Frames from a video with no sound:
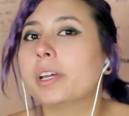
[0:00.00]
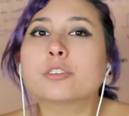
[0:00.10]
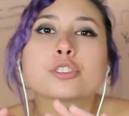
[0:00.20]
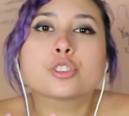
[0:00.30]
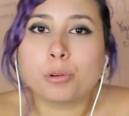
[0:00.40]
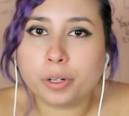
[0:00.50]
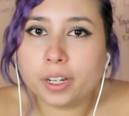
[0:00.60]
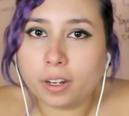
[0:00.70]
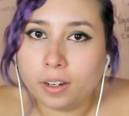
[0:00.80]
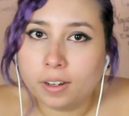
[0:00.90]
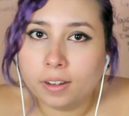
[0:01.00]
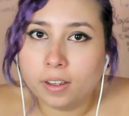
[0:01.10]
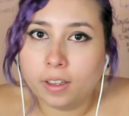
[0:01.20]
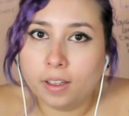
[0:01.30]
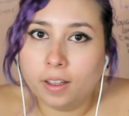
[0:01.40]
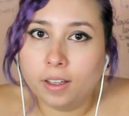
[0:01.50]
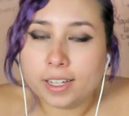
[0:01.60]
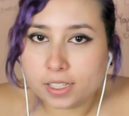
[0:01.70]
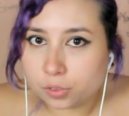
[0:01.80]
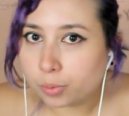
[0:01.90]
Her story
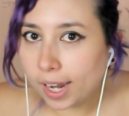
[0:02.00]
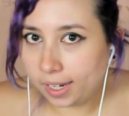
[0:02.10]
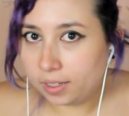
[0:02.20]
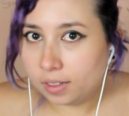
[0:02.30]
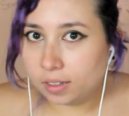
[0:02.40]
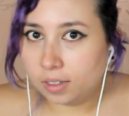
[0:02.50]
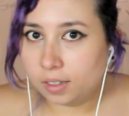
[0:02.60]
is right.